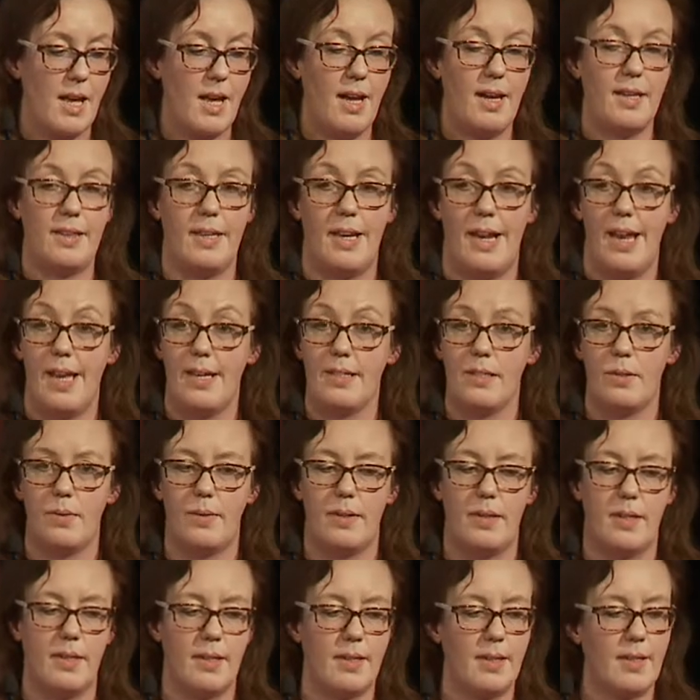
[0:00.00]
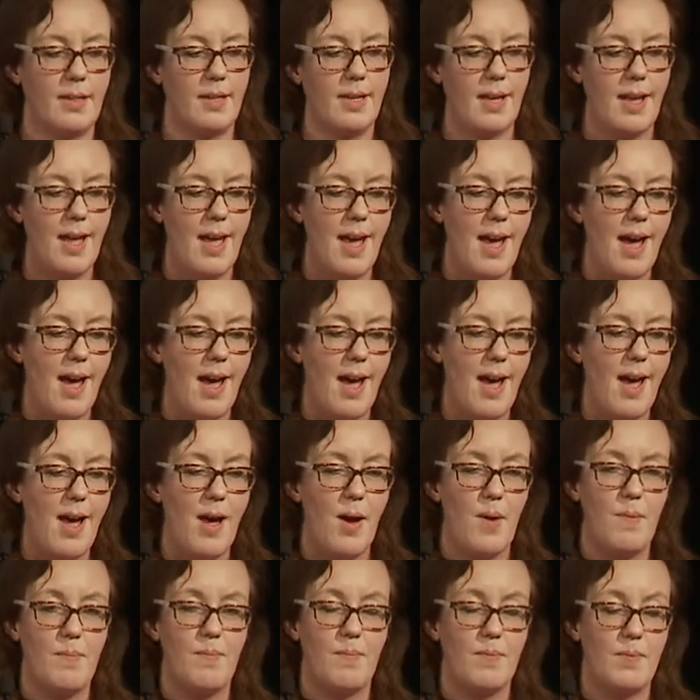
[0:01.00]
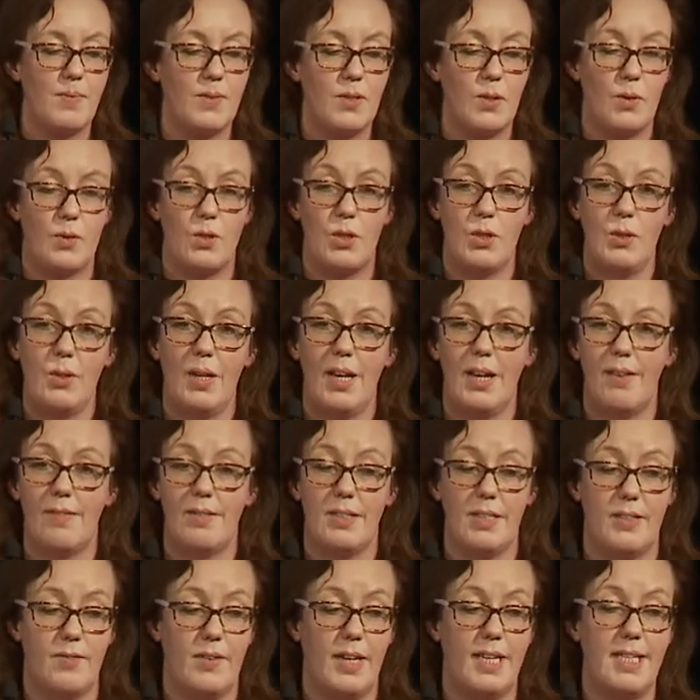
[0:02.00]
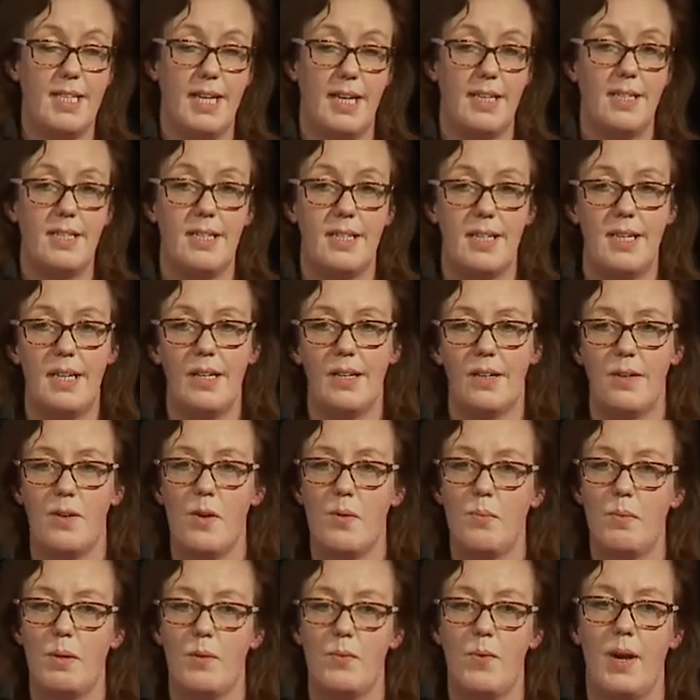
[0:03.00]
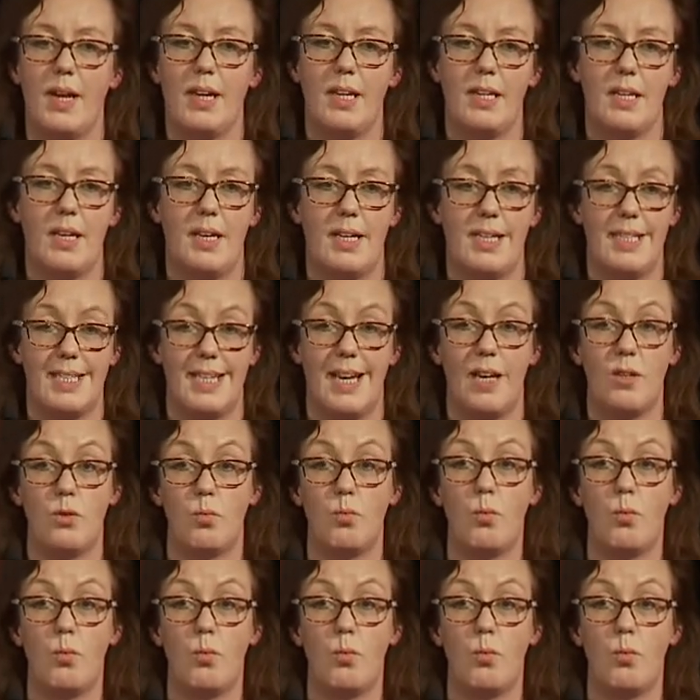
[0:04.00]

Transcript: And the last one. Um, so two levels of identity have been recognized as